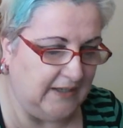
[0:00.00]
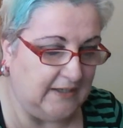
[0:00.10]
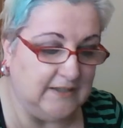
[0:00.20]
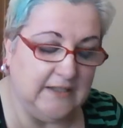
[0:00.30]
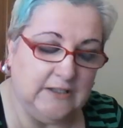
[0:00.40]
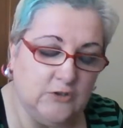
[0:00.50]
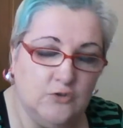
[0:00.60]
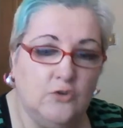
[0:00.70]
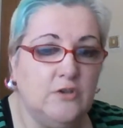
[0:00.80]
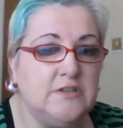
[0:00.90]
And it can
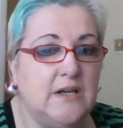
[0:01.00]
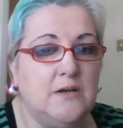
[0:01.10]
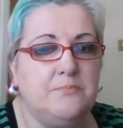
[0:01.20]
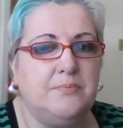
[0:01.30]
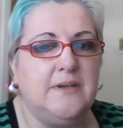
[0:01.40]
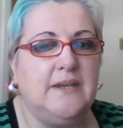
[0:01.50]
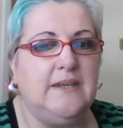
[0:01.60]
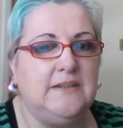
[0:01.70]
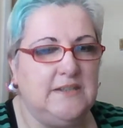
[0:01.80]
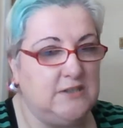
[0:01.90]
also
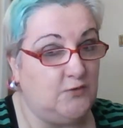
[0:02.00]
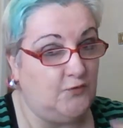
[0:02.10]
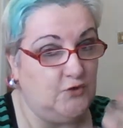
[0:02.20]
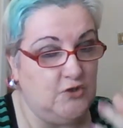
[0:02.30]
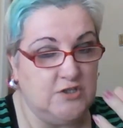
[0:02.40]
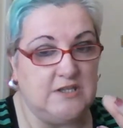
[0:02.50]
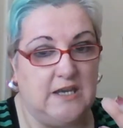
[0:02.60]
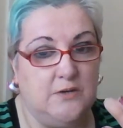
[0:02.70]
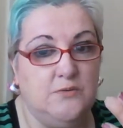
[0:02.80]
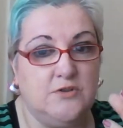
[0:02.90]
be this first
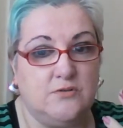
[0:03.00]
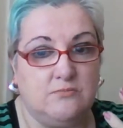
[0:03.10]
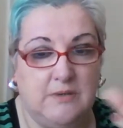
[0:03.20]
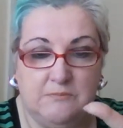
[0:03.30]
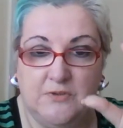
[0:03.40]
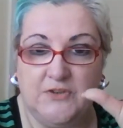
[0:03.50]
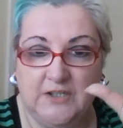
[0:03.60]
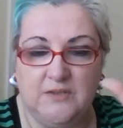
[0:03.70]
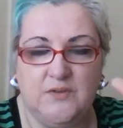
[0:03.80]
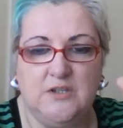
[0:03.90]
house. Remember,
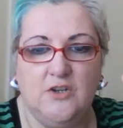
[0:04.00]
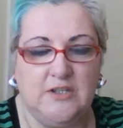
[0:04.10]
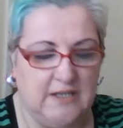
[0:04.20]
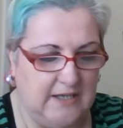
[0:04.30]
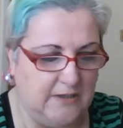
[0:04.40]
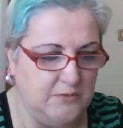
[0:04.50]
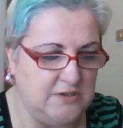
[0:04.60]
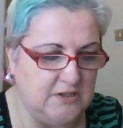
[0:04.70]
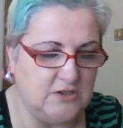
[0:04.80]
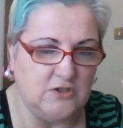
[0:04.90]
think of it like a
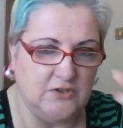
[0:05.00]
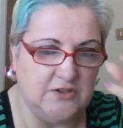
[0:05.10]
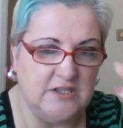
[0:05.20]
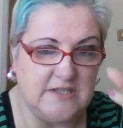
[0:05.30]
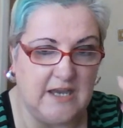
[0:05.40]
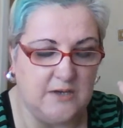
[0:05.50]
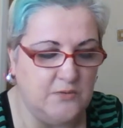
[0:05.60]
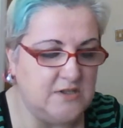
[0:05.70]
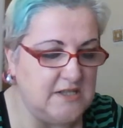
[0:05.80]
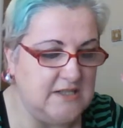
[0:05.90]
house. Inside this
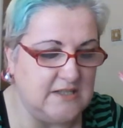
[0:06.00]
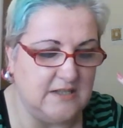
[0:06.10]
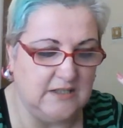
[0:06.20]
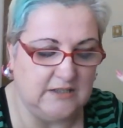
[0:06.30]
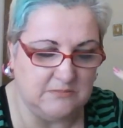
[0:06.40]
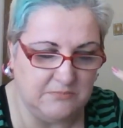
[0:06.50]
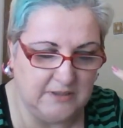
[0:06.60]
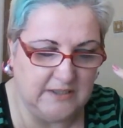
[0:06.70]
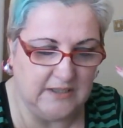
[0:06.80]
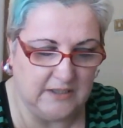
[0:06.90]
house it can
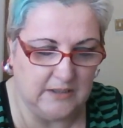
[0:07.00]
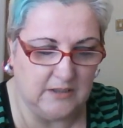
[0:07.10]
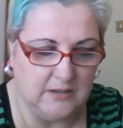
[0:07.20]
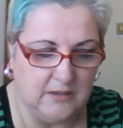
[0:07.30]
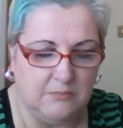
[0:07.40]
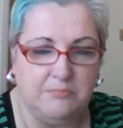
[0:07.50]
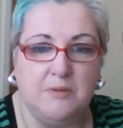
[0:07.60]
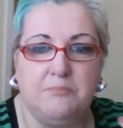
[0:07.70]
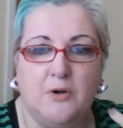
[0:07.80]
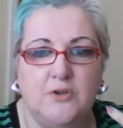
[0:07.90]
be a
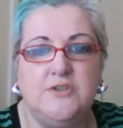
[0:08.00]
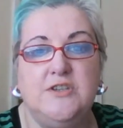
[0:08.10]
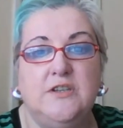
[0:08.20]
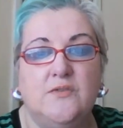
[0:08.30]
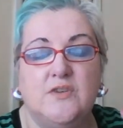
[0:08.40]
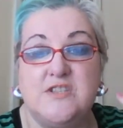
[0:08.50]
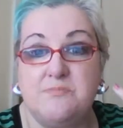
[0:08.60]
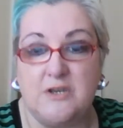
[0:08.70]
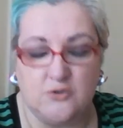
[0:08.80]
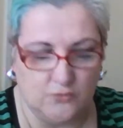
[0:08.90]
pointing of a
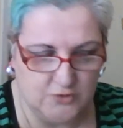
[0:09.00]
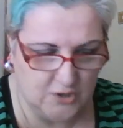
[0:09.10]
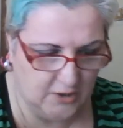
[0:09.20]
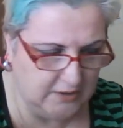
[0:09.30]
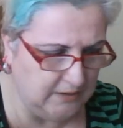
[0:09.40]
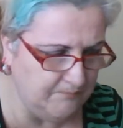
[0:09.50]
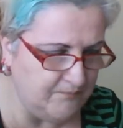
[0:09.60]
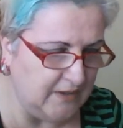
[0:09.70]
special time